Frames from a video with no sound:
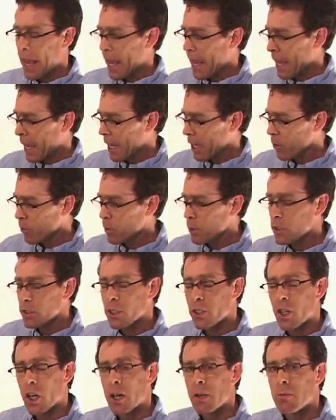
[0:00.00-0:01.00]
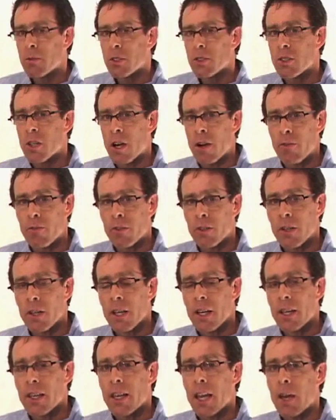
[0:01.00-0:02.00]
Hand, wrist, and arm discomfort
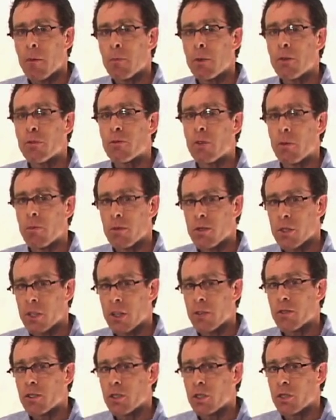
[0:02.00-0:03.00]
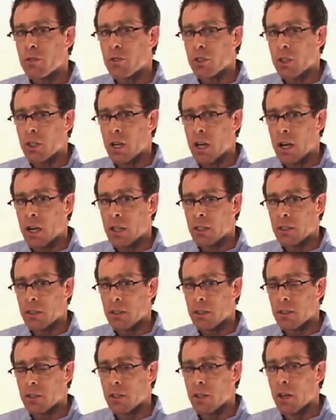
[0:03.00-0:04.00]
can be from several different
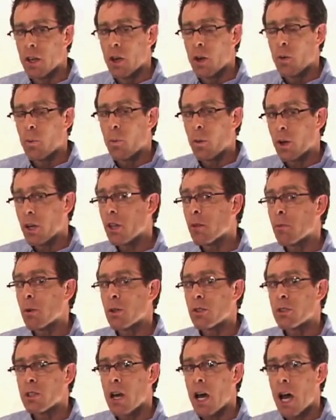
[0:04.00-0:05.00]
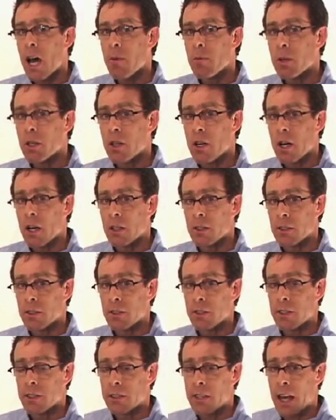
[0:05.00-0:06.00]
causes. One of the most common
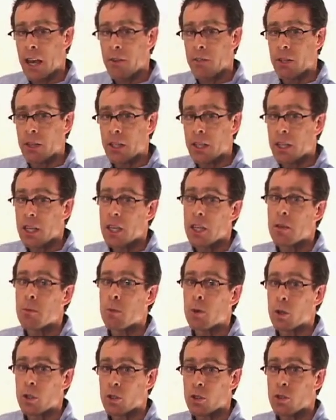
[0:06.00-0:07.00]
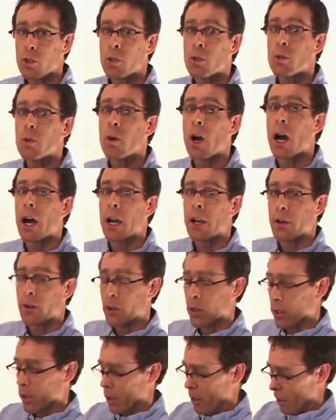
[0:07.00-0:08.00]
causes is having the keyboard too high or
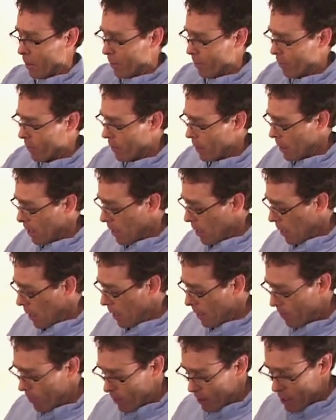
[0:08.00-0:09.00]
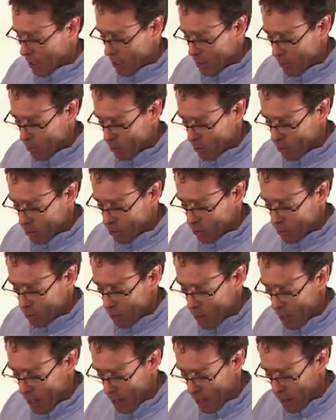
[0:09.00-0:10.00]
low. If the keyboard is
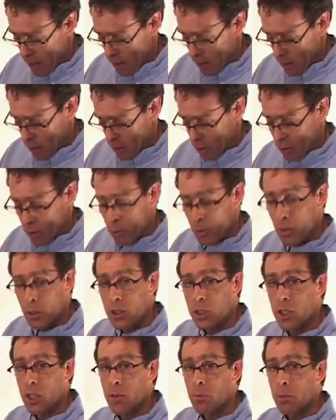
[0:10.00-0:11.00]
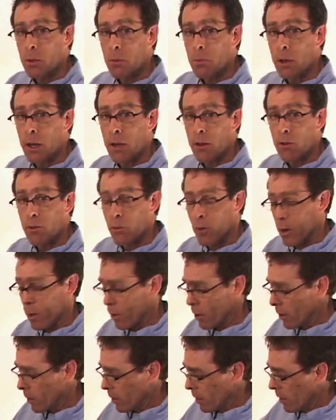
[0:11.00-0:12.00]
too high, your wrist can be bent
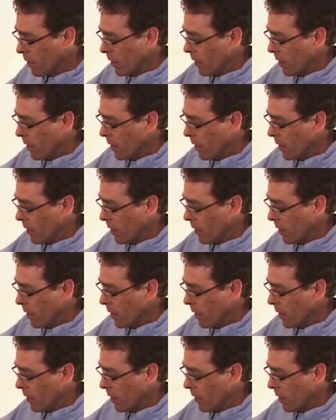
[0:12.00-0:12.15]
forward.